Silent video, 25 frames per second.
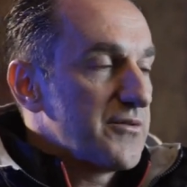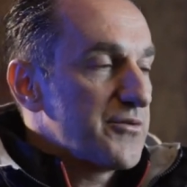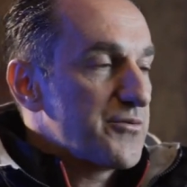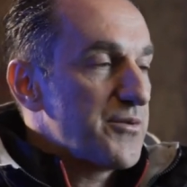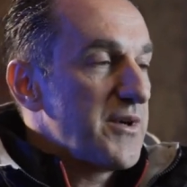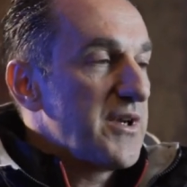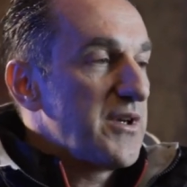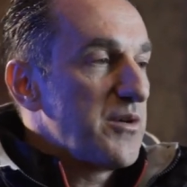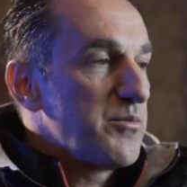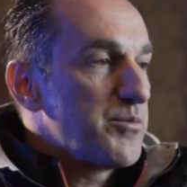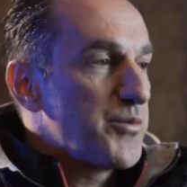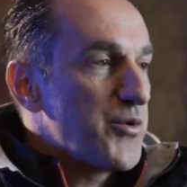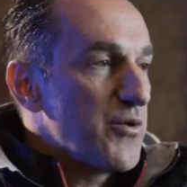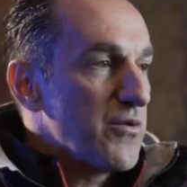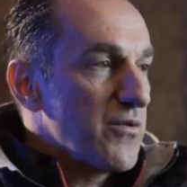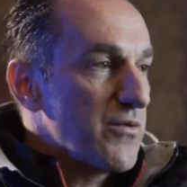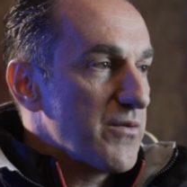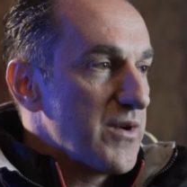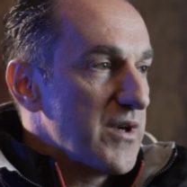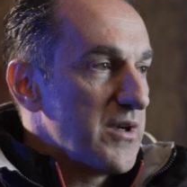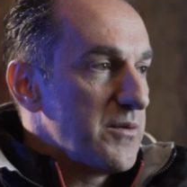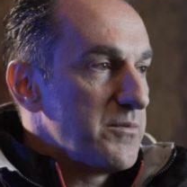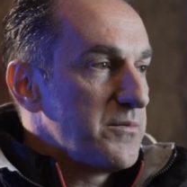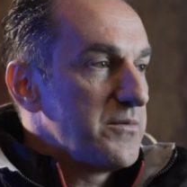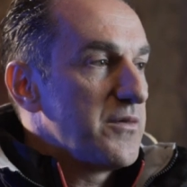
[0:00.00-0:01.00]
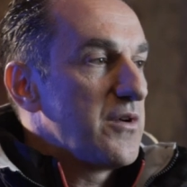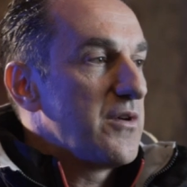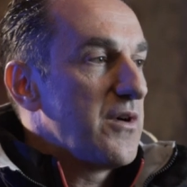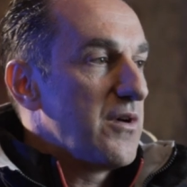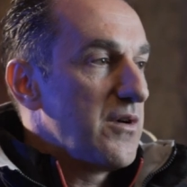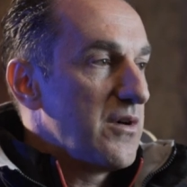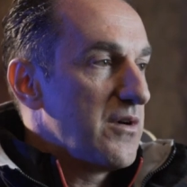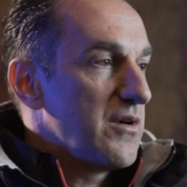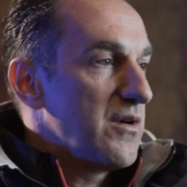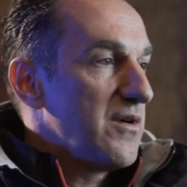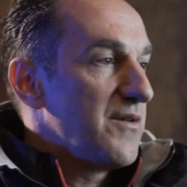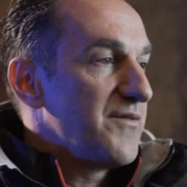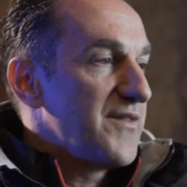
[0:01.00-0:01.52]
training program
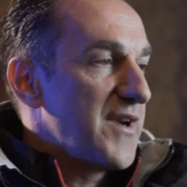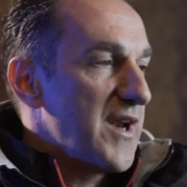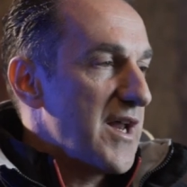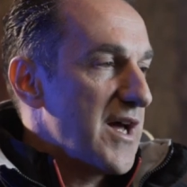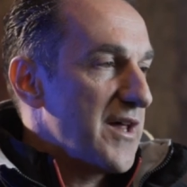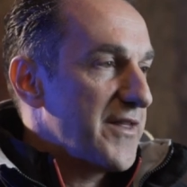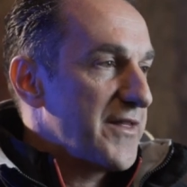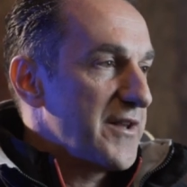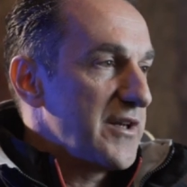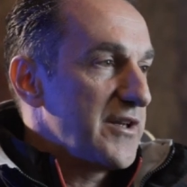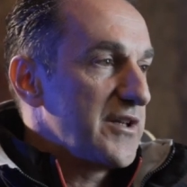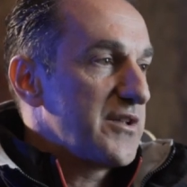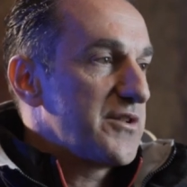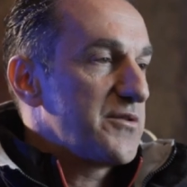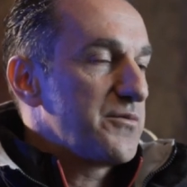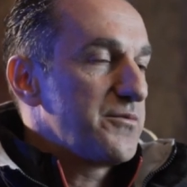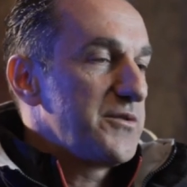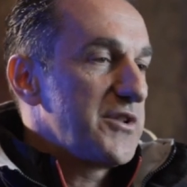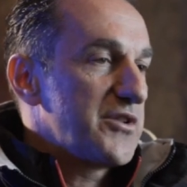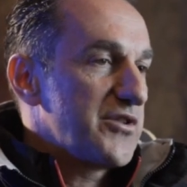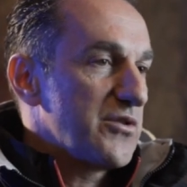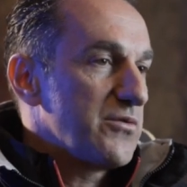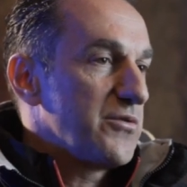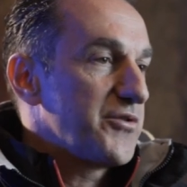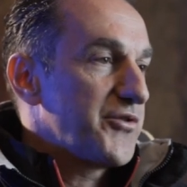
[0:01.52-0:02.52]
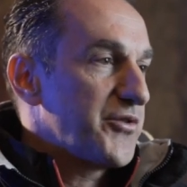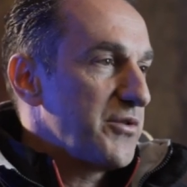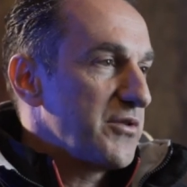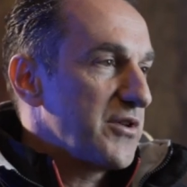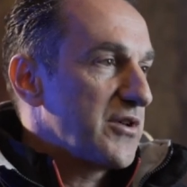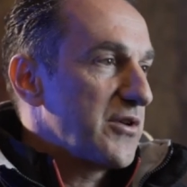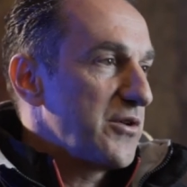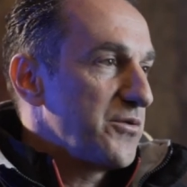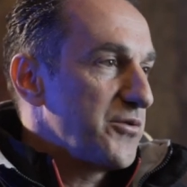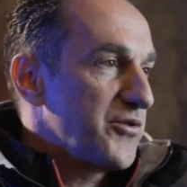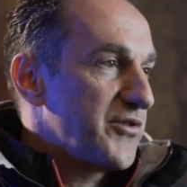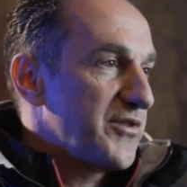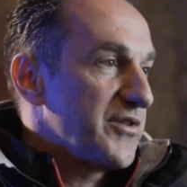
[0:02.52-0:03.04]
uh, of an athlete, which also
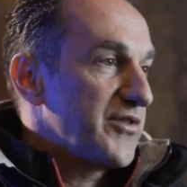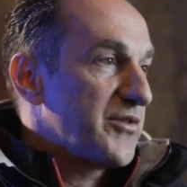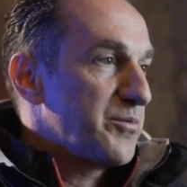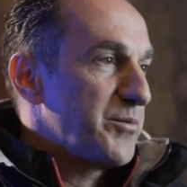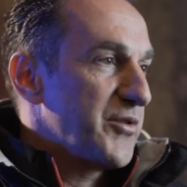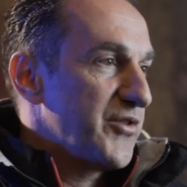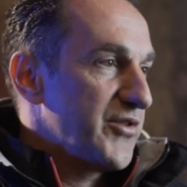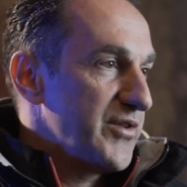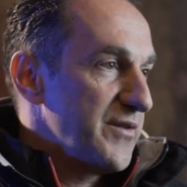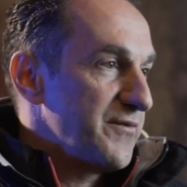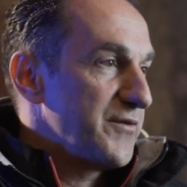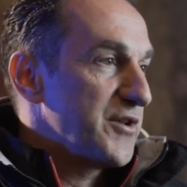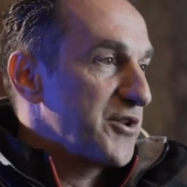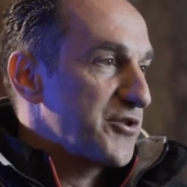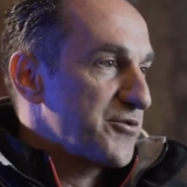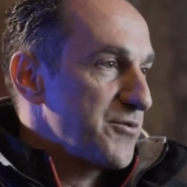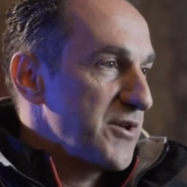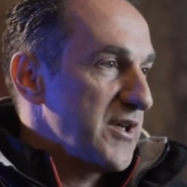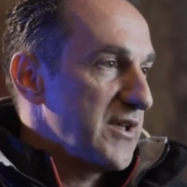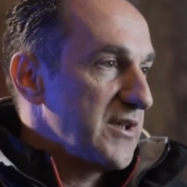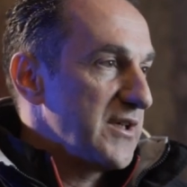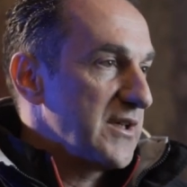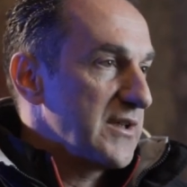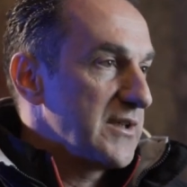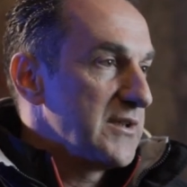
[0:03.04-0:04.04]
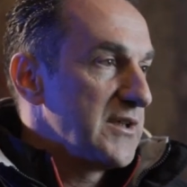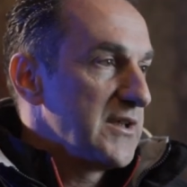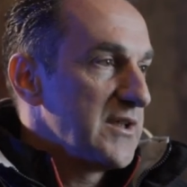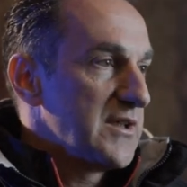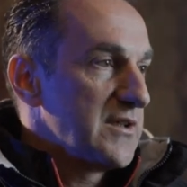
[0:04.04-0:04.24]
includes the specific training.